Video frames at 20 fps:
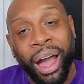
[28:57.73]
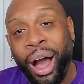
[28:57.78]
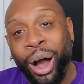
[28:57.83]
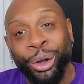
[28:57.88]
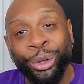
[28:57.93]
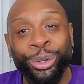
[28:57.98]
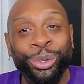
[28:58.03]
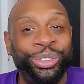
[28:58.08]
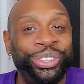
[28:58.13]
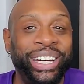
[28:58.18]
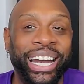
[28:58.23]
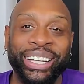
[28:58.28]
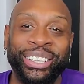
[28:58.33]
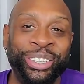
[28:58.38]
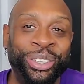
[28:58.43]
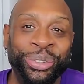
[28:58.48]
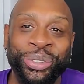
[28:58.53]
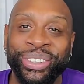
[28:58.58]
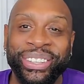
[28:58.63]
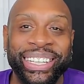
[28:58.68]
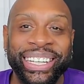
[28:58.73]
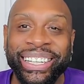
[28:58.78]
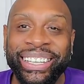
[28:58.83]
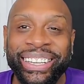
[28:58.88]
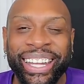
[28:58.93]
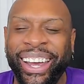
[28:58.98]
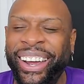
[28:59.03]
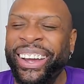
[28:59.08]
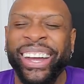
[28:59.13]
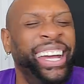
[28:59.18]
All you set out to do is
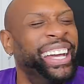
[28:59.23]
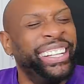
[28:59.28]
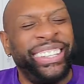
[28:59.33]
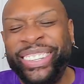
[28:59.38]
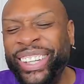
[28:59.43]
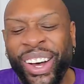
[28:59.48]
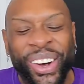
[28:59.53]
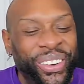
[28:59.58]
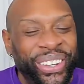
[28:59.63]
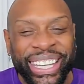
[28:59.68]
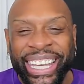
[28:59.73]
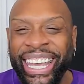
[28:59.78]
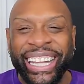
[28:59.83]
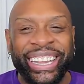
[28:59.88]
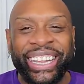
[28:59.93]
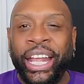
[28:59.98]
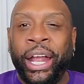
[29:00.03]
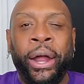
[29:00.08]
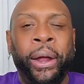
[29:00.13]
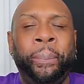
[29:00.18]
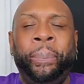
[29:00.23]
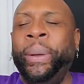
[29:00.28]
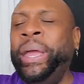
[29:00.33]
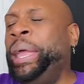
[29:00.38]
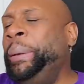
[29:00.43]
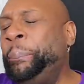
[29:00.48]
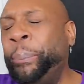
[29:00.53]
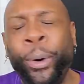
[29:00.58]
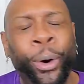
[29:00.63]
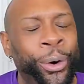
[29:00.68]
get there. So get there,
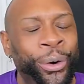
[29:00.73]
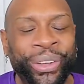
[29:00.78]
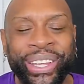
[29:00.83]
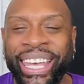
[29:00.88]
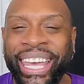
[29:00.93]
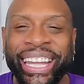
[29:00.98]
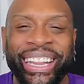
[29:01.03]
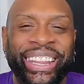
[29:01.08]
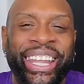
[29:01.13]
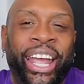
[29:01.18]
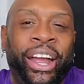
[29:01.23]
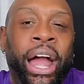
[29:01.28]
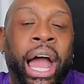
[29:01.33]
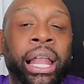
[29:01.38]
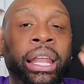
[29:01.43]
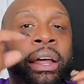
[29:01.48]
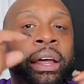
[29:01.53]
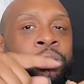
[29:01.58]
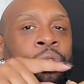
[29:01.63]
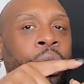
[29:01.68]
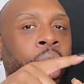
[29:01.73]
people. Get there. I love